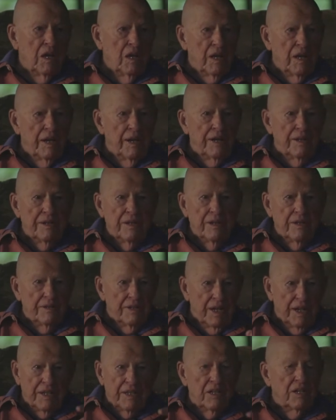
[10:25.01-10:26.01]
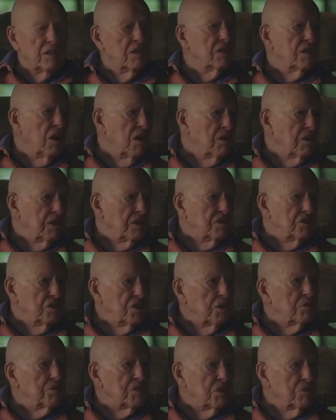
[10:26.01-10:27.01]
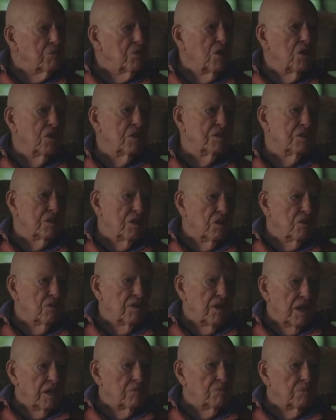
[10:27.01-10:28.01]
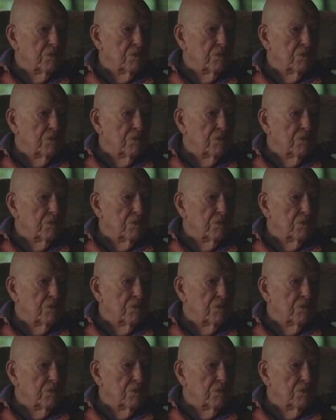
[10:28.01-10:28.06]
And they killed all these gypsy moths, all right,